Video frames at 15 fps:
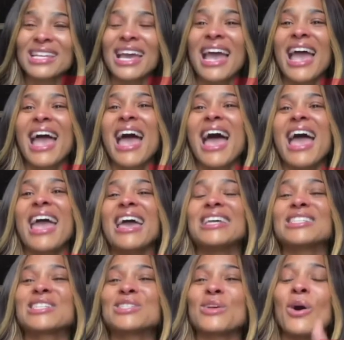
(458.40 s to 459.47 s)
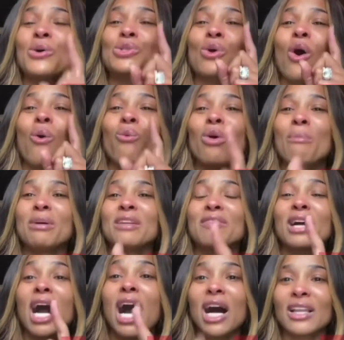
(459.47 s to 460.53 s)
bro, that's America
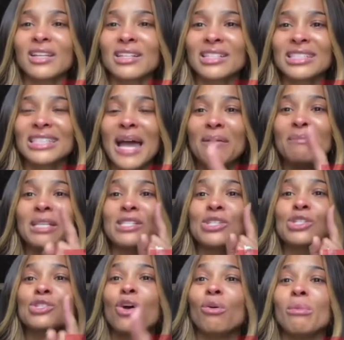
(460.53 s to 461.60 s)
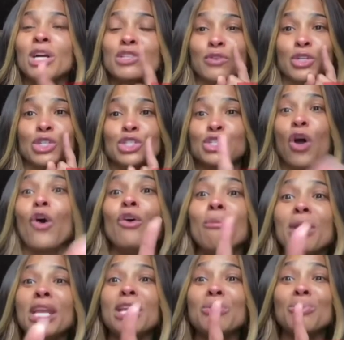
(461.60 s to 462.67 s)
already prophesied to be destroyed. Guess
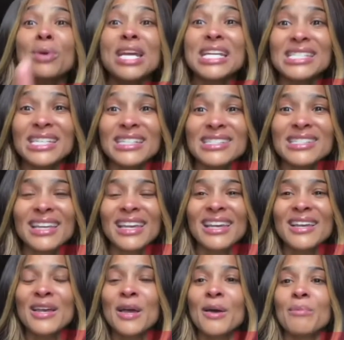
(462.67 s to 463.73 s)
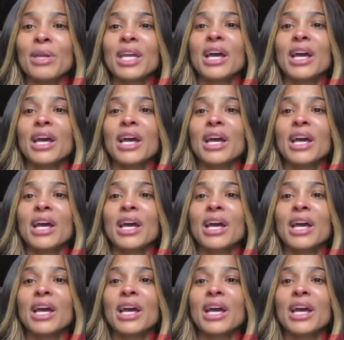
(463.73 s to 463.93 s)
what? It have to be fulfilled.